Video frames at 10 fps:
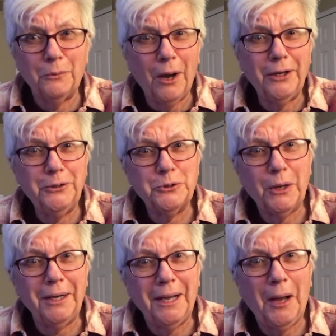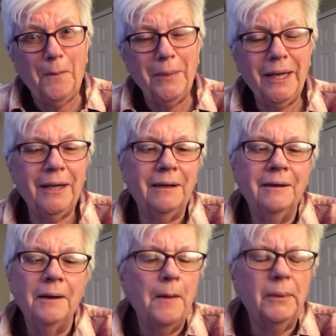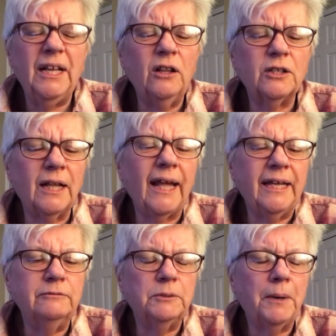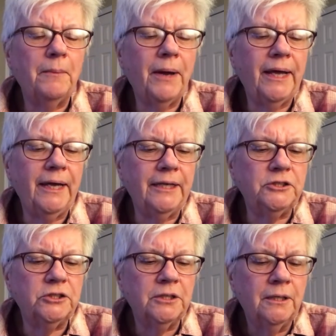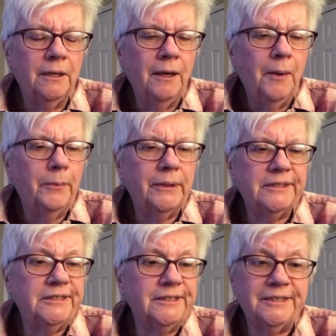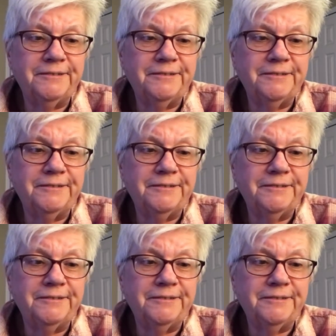Why are you trying to help me? But he looked like he was about my age, but